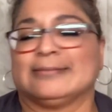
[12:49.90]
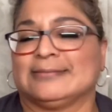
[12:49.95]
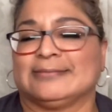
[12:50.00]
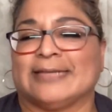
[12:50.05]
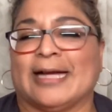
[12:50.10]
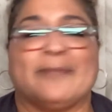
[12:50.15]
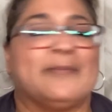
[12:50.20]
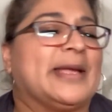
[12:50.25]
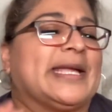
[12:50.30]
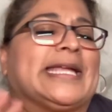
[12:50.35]

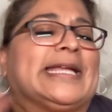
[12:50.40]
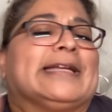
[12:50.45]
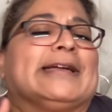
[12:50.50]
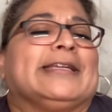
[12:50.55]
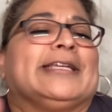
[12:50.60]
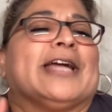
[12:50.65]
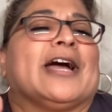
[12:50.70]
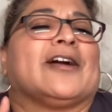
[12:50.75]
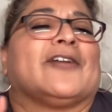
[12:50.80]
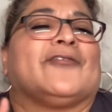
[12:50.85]
I'm making a
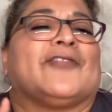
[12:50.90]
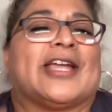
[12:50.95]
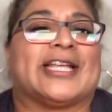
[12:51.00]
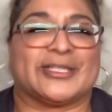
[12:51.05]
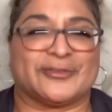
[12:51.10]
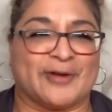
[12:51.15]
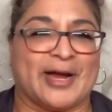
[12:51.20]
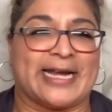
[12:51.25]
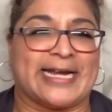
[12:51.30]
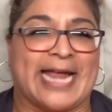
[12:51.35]
yuck
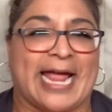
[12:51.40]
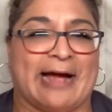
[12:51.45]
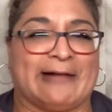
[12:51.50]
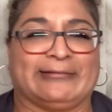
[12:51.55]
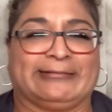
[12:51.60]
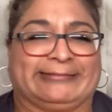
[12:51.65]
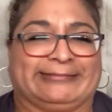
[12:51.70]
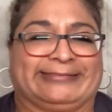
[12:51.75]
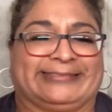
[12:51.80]
face right now.